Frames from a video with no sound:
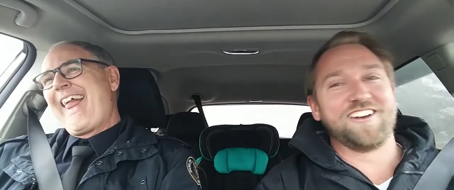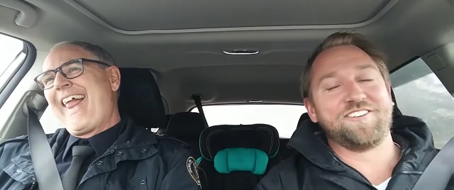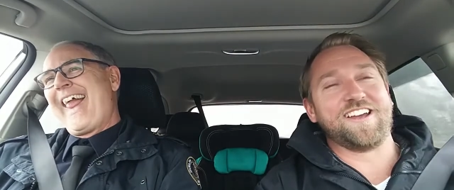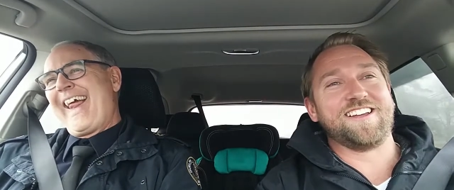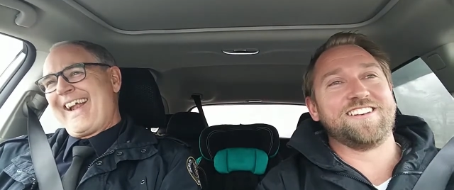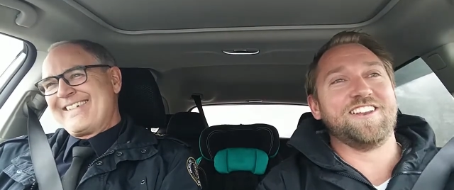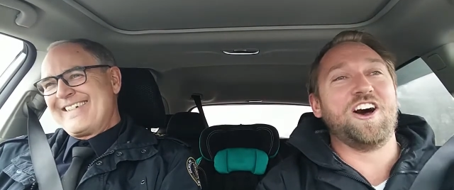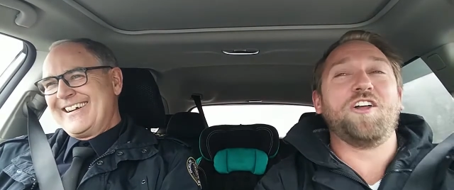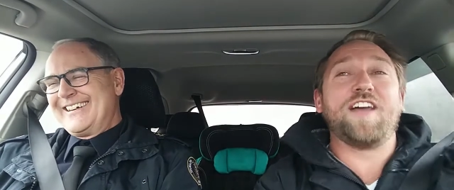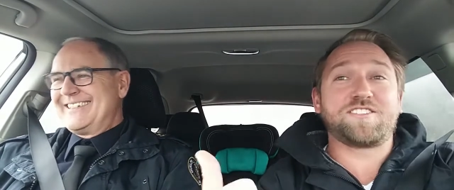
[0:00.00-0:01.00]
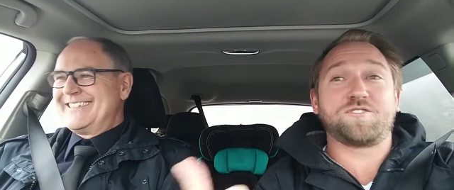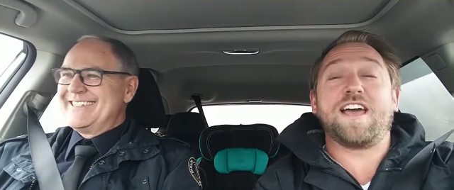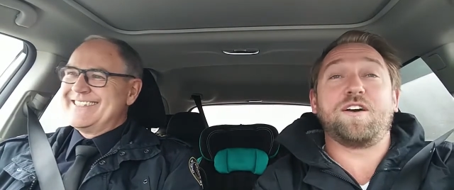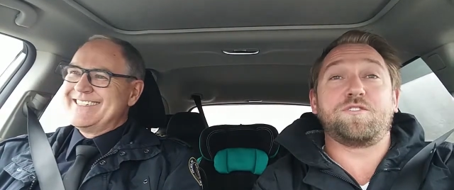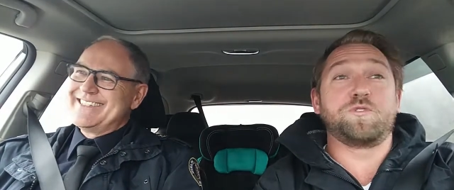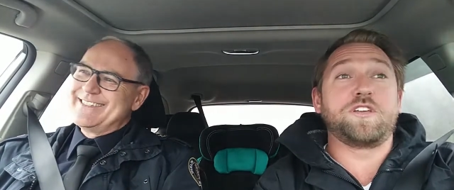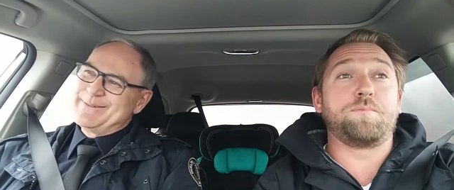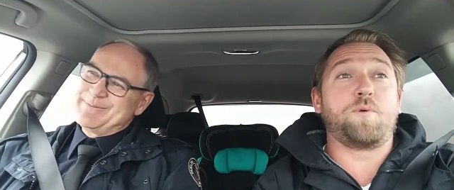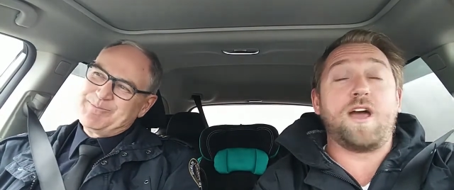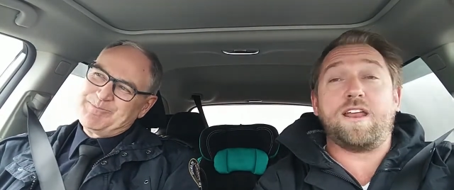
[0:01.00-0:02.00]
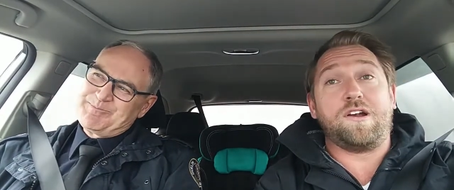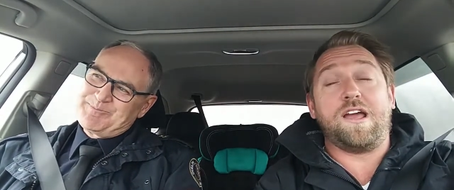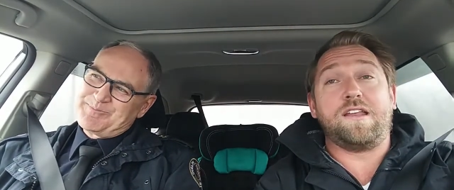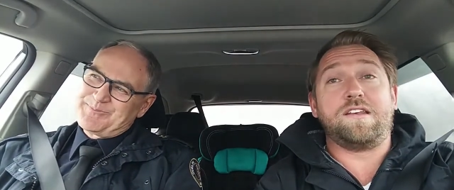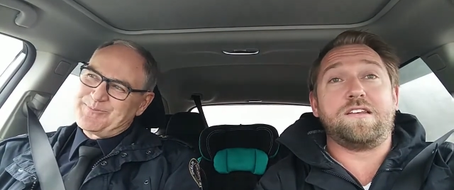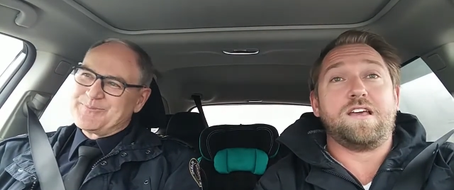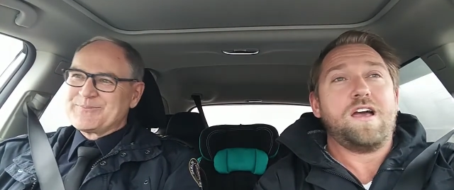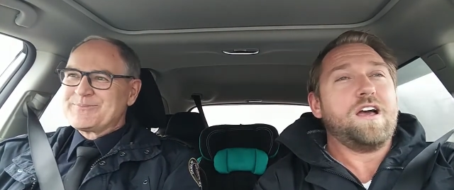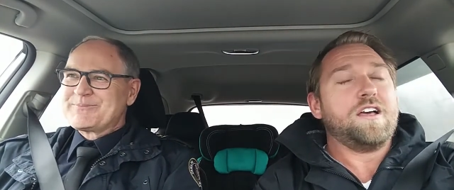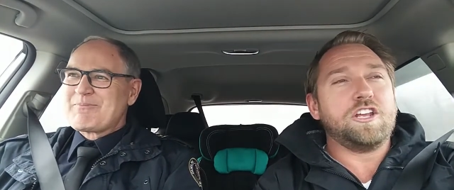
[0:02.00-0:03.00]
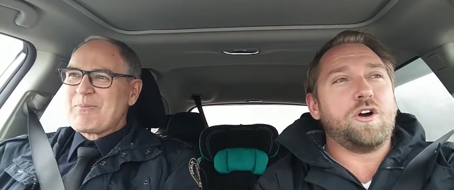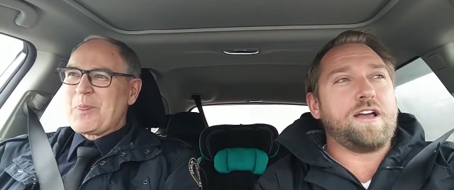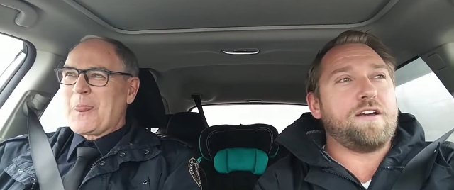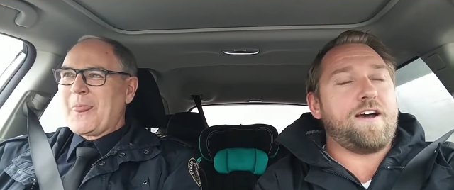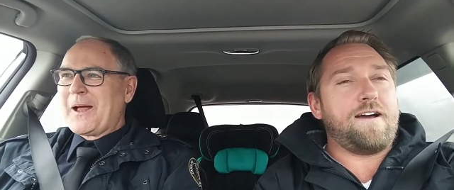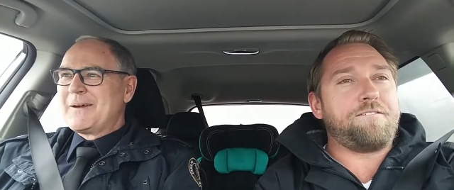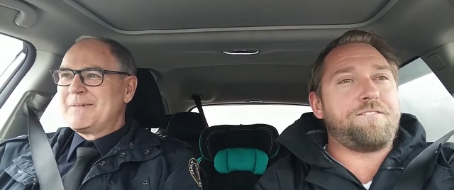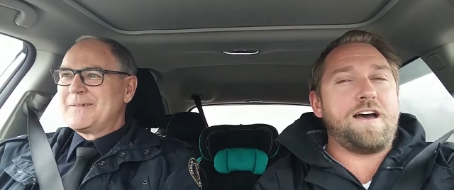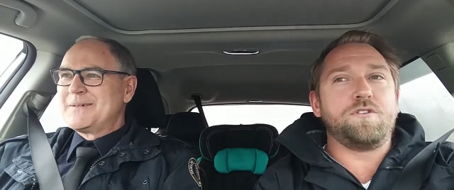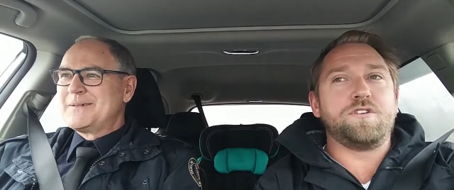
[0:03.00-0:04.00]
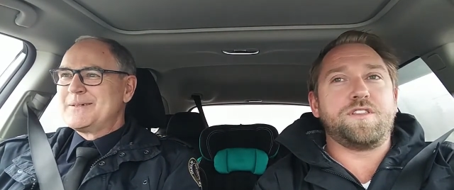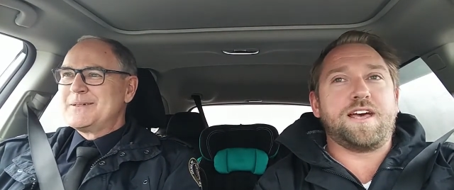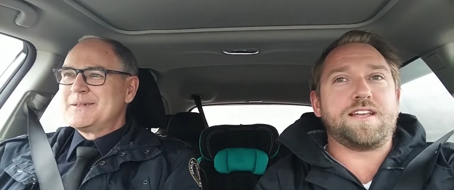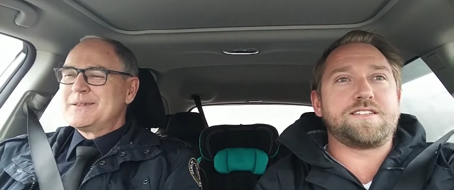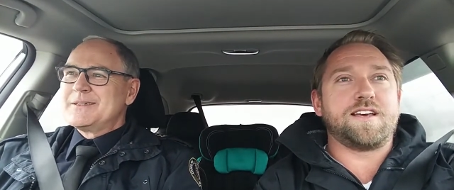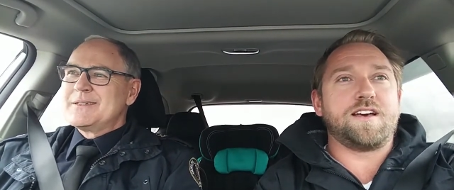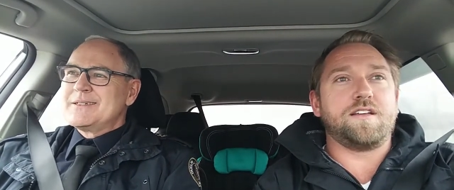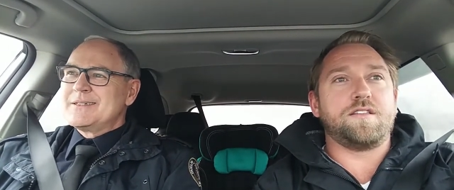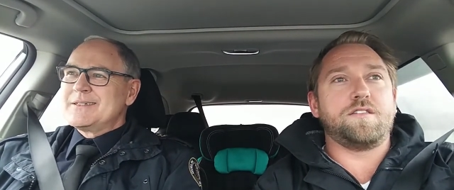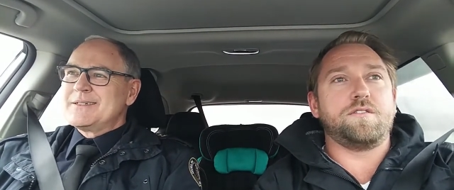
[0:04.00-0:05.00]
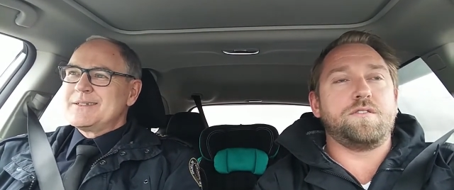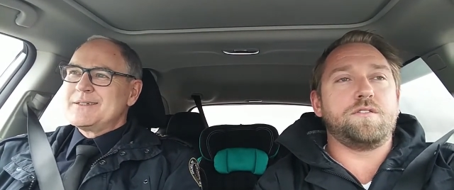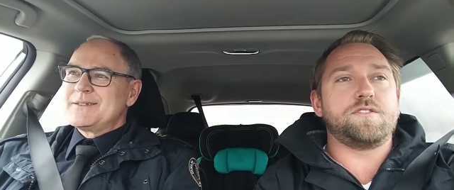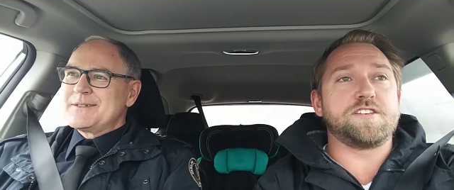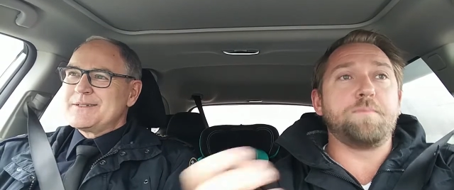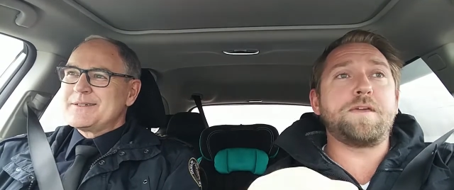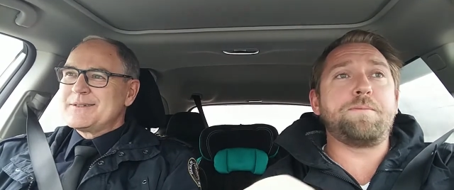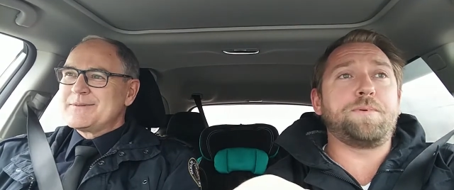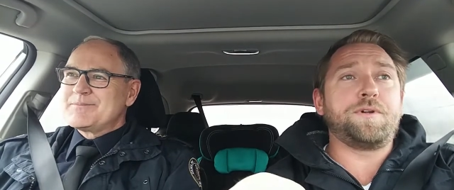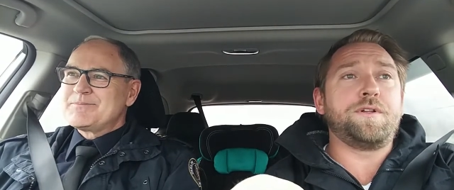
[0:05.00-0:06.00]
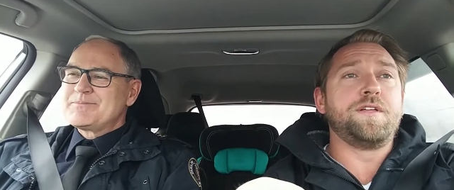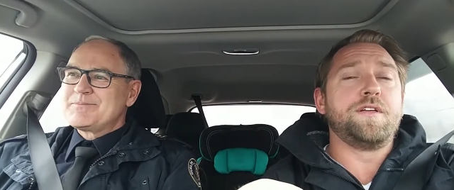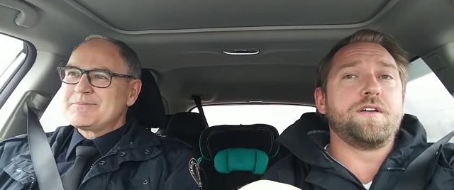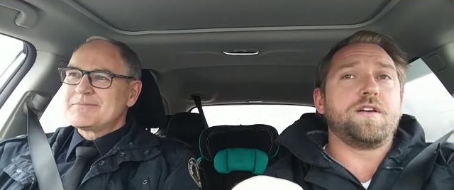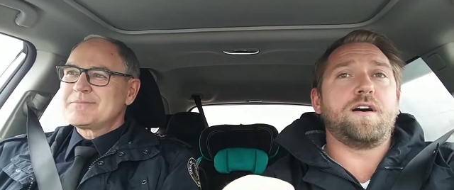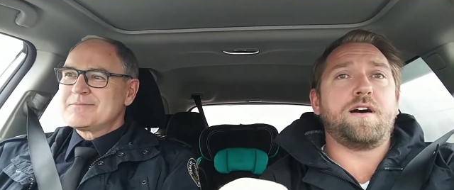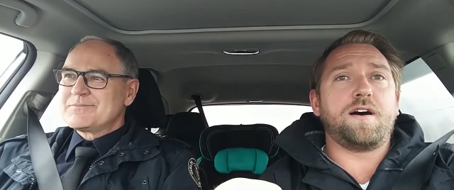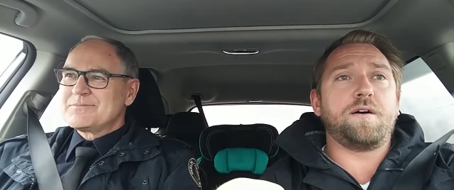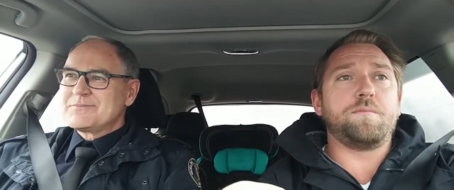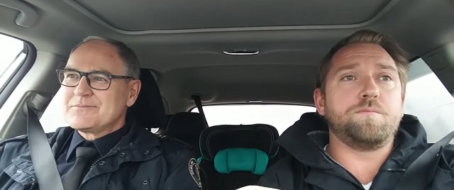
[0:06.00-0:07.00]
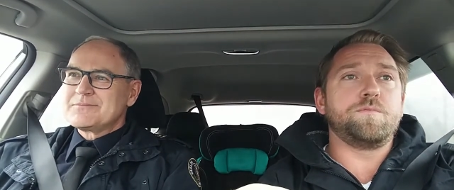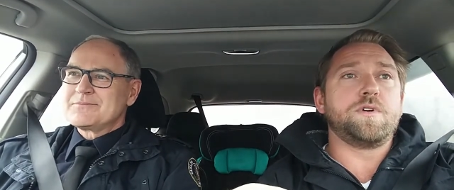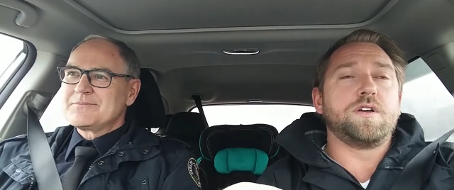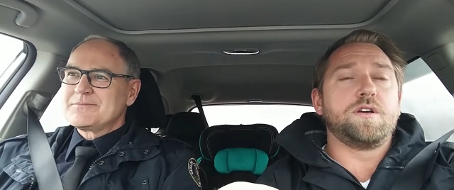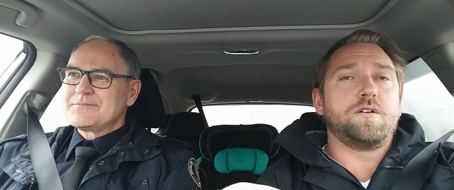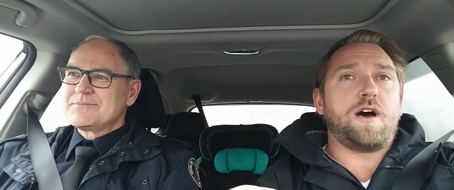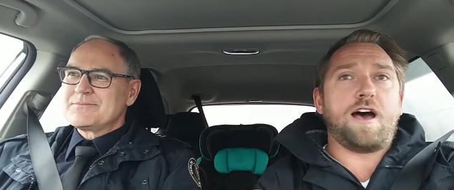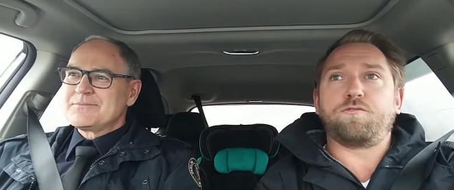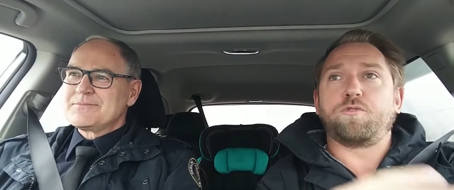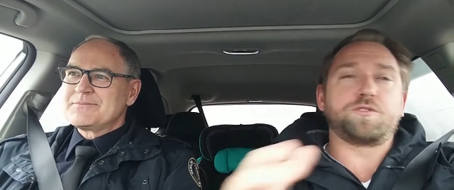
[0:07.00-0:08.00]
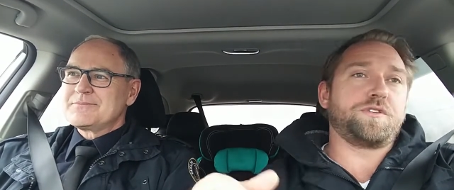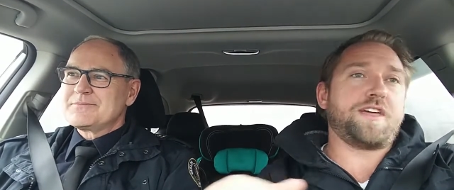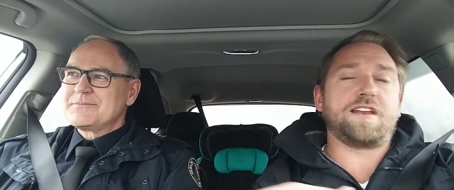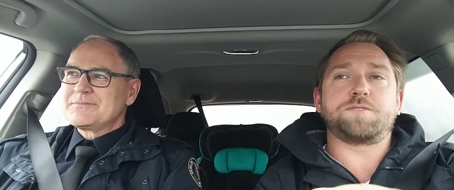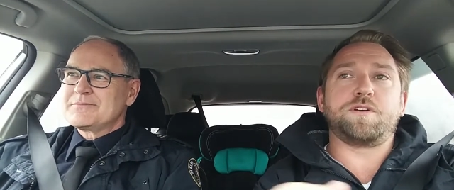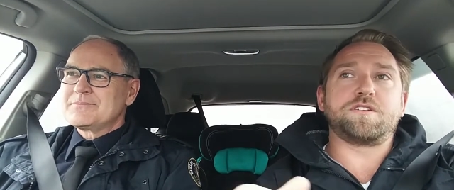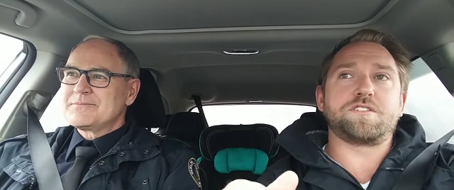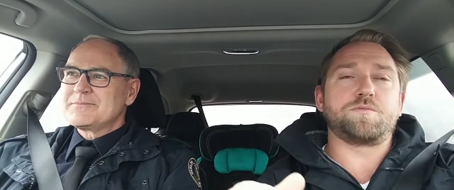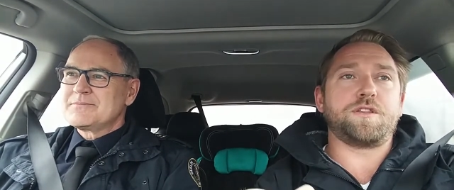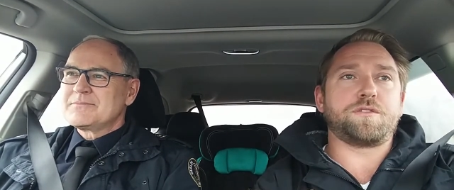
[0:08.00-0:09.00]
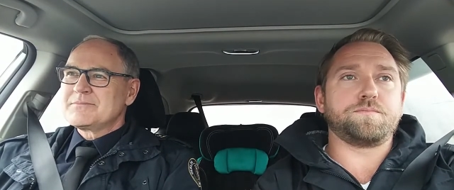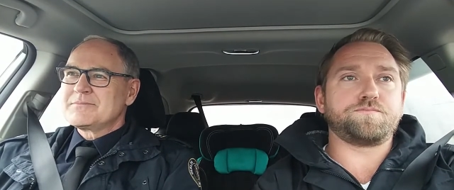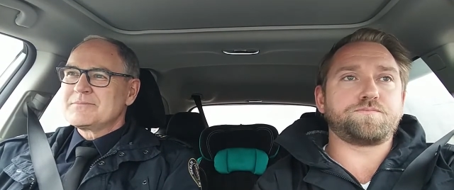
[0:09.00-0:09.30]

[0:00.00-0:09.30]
Speaker 1: So anyway, no, that's yeah, it's really important. And, and you know, I I found that uh, some people um, I've worked with had experiences with